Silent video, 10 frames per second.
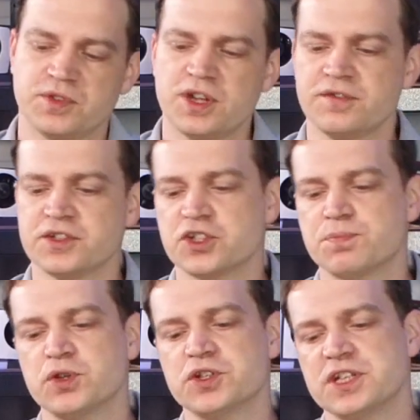kind of a
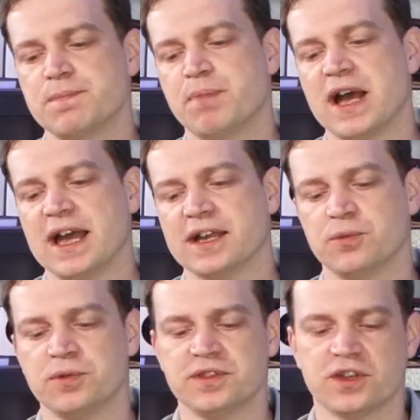spongy bag
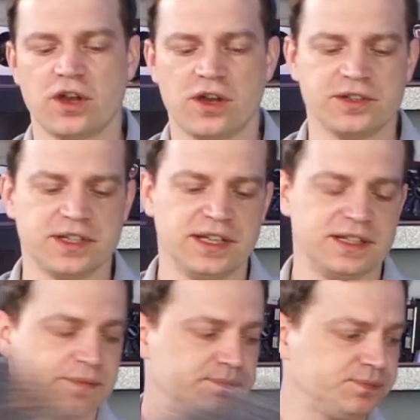with card in
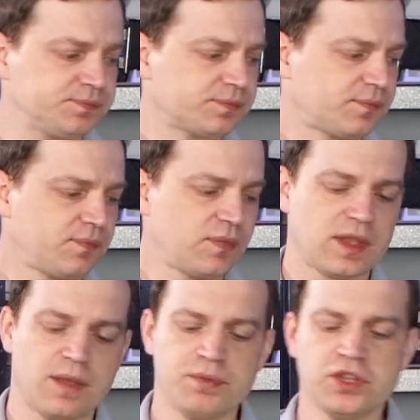it.
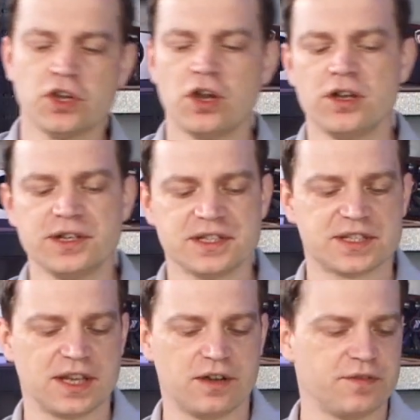But the card
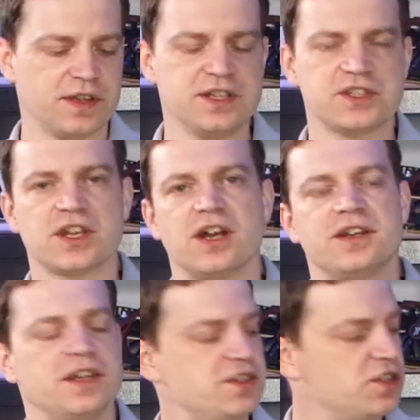itself
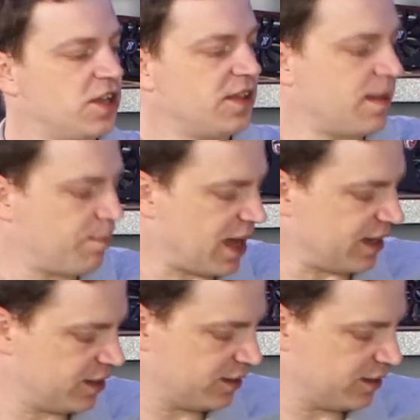inside is not that bad.